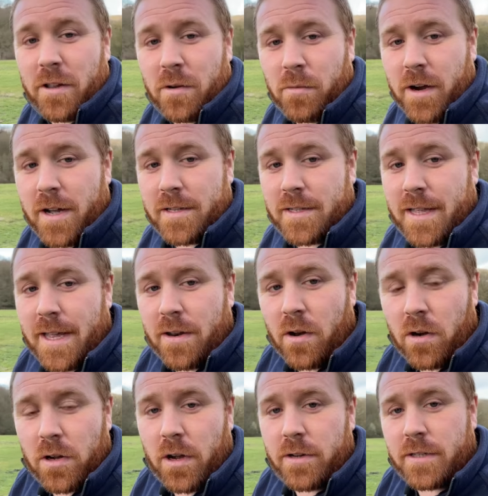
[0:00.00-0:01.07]
otherwise they're
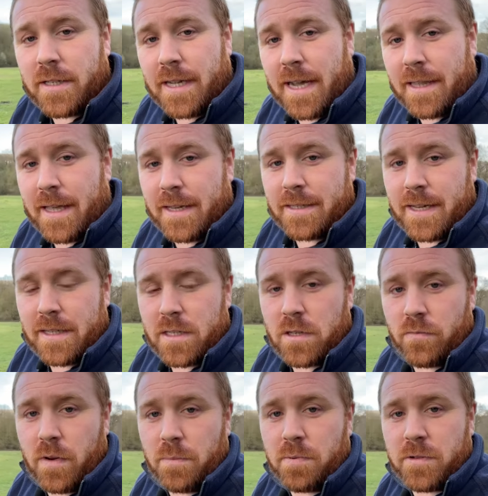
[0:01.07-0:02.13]
not going to get that chance
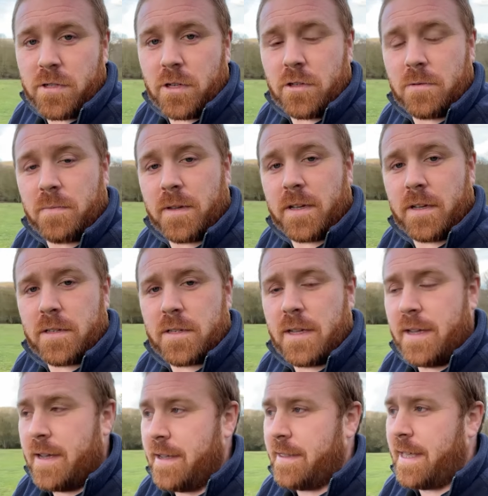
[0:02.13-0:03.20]
to reproduce because
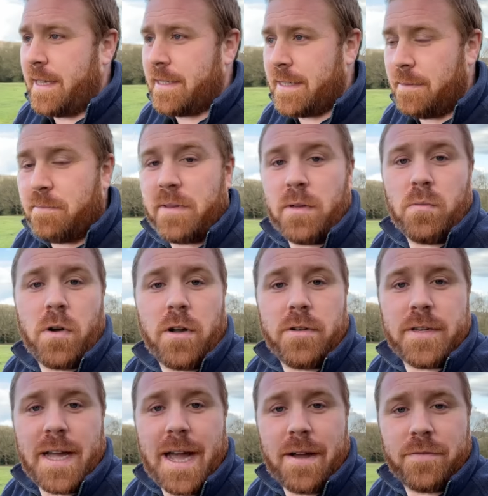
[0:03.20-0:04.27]
they simply
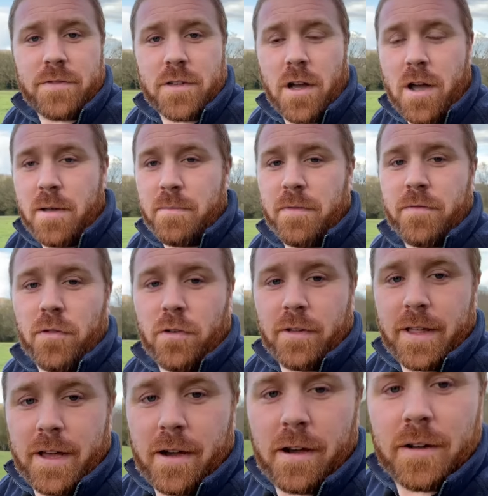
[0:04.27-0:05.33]
won't have time before
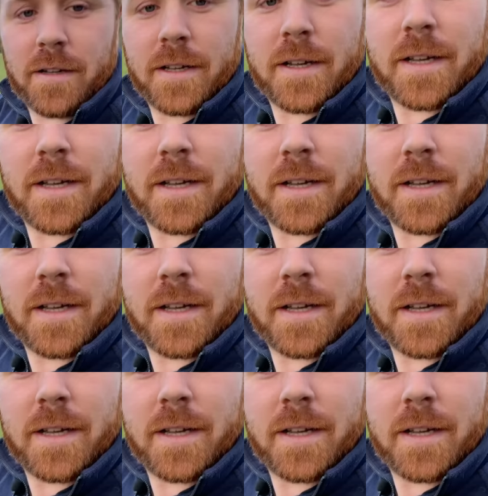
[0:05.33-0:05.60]
they are